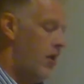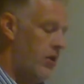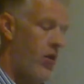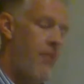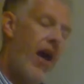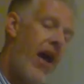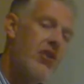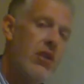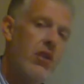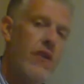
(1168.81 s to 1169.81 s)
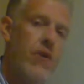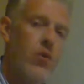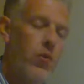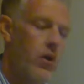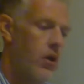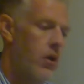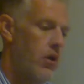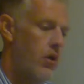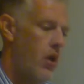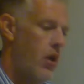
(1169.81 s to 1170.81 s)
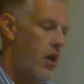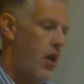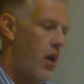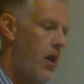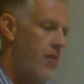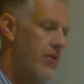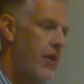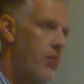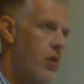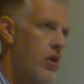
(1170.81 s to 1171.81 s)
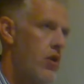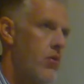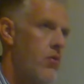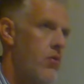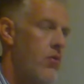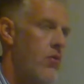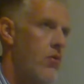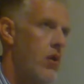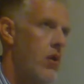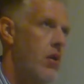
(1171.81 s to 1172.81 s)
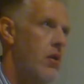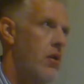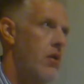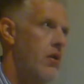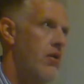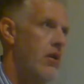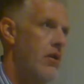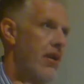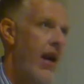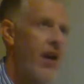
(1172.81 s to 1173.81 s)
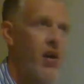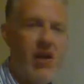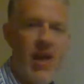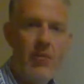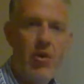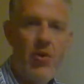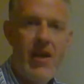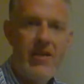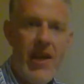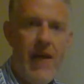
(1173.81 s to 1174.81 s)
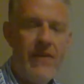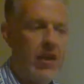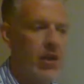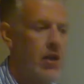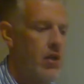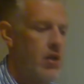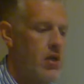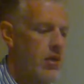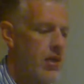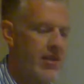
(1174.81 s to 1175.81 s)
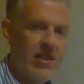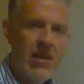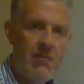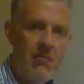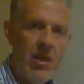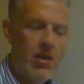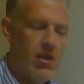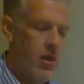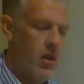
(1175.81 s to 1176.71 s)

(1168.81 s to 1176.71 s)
So imagine, if you will, um, someone who is a diehard animal rights advocate, doesn't eat meat,